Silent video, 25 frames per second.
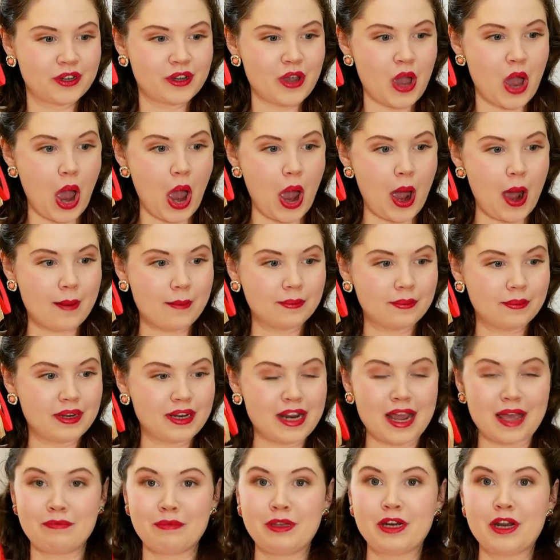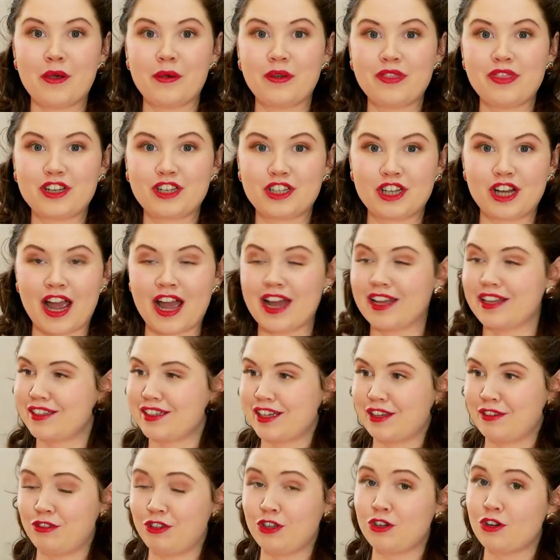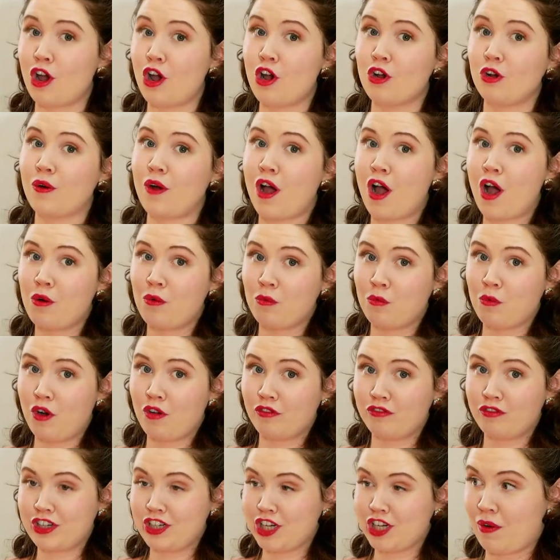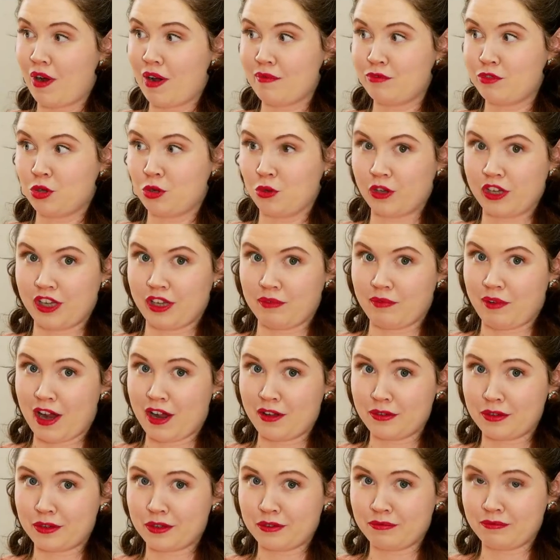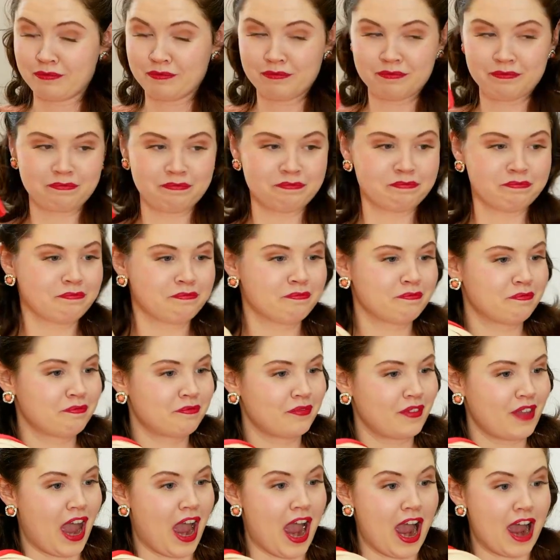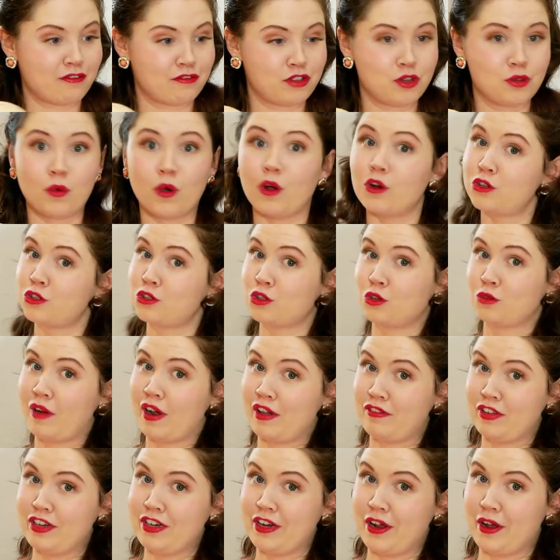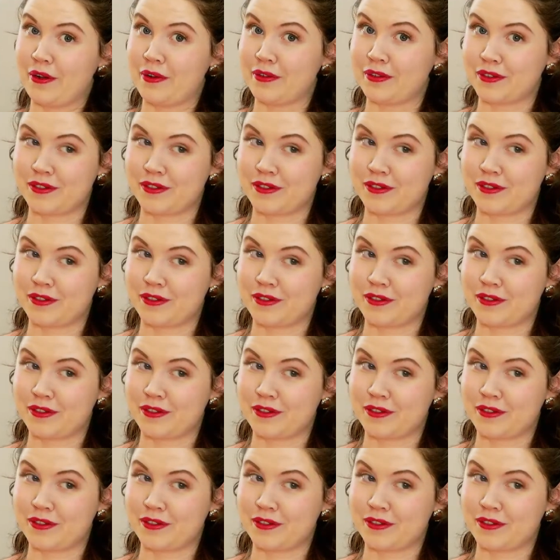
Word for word: Um, let me know in the chat if you know what video talking about. Have you watched all my videos?